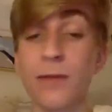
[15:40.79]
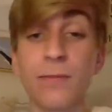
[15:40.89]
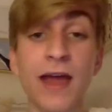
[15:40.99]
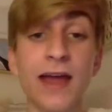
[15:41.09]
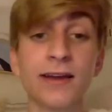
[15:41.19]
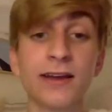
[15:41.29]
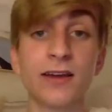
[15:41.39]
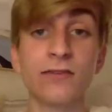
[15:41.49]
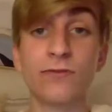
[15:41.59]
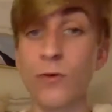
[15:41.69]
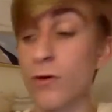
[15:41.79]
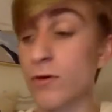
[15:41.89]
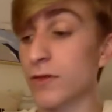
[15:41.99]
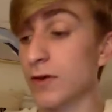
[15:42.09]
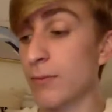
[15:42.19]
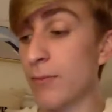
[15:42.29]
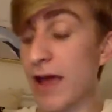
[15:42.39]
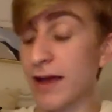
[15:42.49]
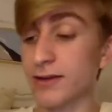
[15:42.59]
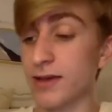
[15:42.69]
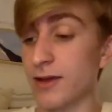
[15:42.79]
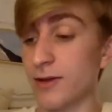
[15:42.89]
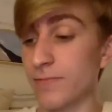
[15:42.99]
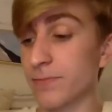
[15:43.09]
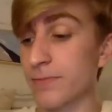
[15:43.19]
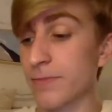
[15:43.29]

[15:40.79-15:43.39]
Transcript: back and forth and back again.